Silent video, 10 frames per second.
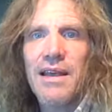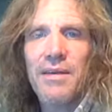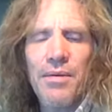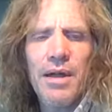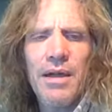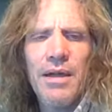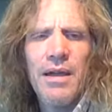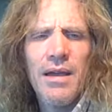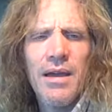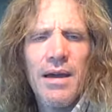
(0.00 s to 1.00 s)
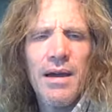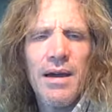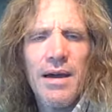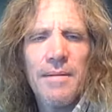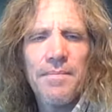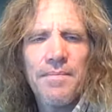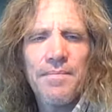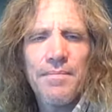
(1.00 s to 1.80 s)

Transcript: that way. Um,